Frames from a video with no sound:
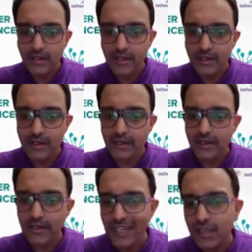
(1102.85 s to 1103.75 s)
and
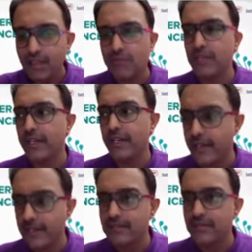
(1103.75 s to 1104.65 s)
the data from the
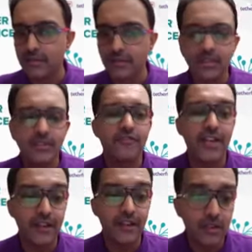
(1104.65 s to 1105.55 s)
entire system is
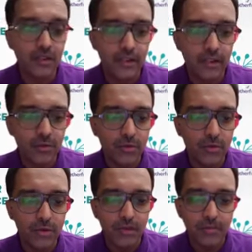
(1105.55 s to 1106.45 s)
fed
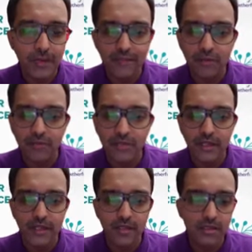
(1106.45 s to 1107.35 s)
into uh, platforms
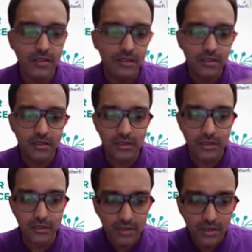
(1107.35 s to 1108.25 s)
like uh,
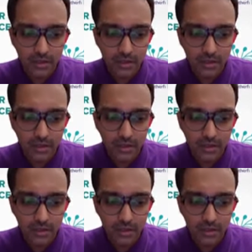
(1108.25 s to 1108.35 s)
you know